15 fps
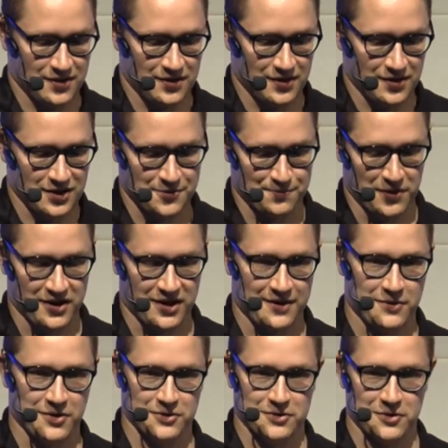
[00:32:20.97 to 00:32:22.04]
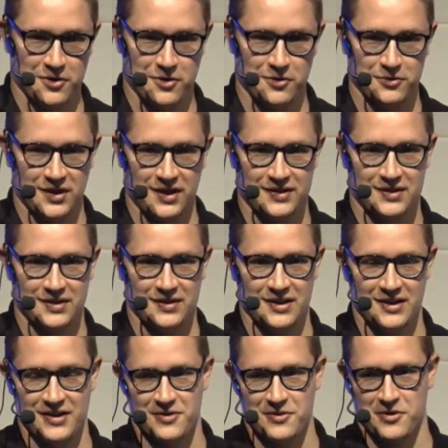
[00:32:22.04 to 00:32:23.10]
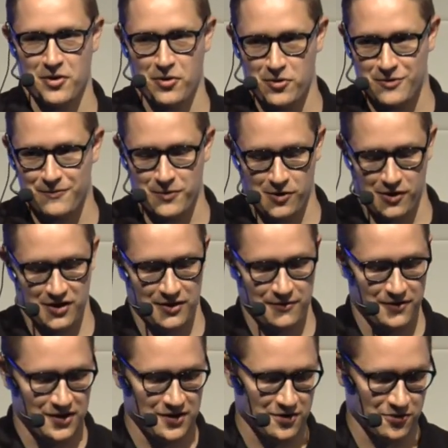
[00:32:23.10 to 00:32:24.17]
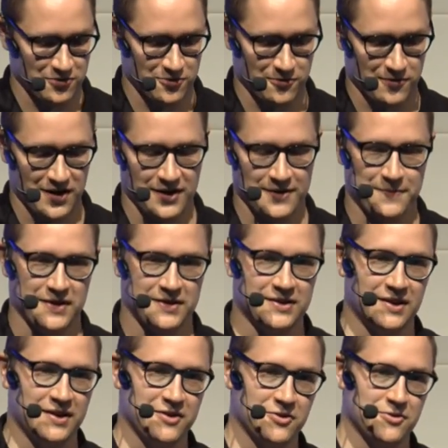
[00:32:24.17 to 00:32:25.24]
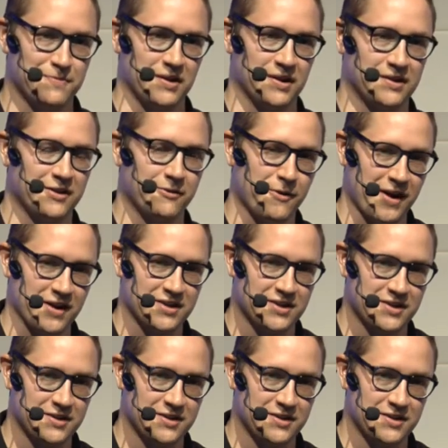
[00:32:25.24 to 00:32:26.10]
it's paramount to know that, yeah, your code worked in Windows all right, but the Linux build crashed.